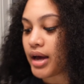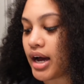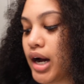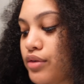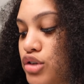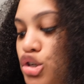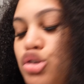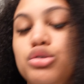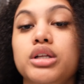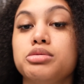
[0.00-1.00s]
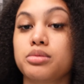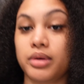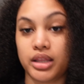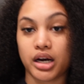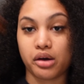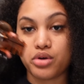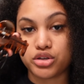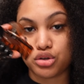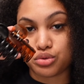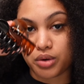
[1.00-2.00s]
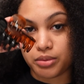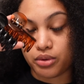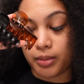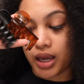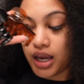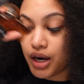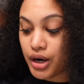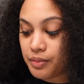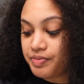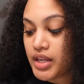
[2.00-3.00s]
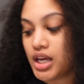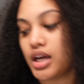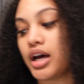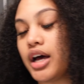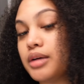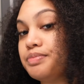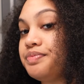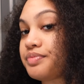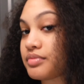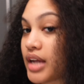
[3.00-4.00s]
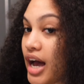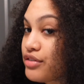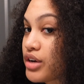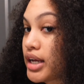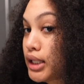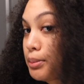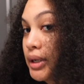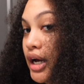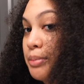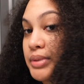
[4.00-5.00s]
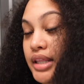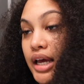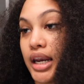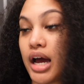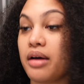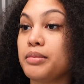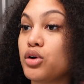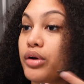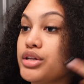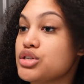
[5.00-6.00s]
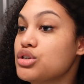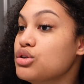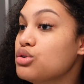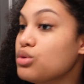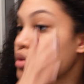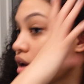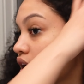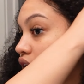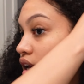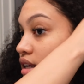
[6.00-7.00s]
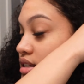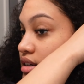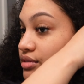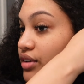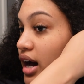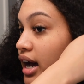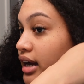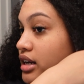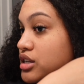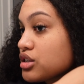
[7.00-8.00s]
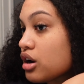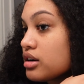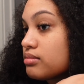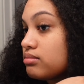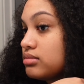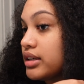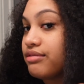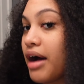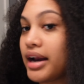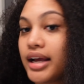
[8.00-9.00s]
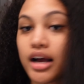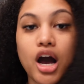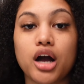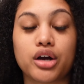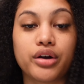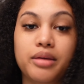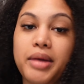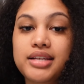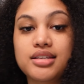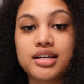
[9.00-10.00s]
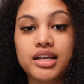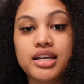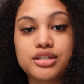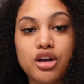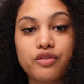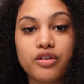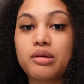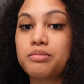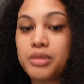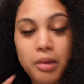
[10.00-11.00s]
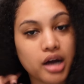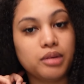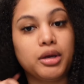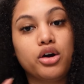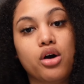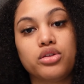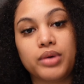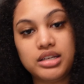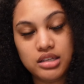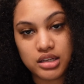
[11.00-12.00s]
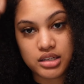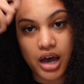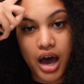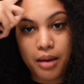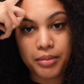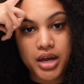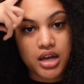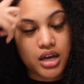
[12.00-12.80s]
I have 2 clips with me that I always use when I'm doing my hair. After I clip it up, then I'm going to start dividing and conquering, basically. Start from the bottom and go all the way to the top.